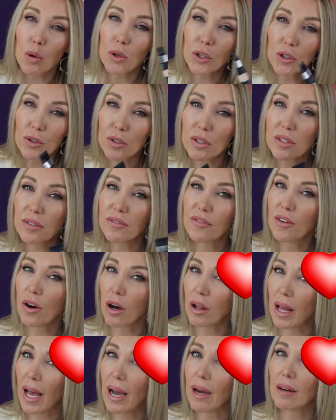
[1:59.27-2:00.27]
Or you just
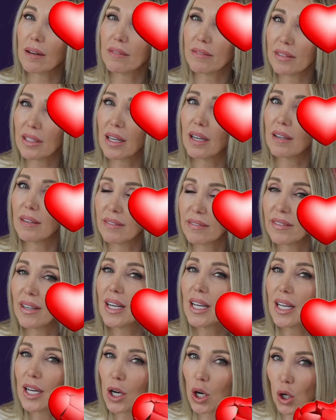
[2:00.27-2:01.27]
fall out of love
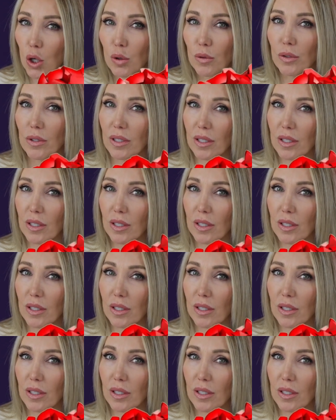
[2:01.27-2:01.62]
over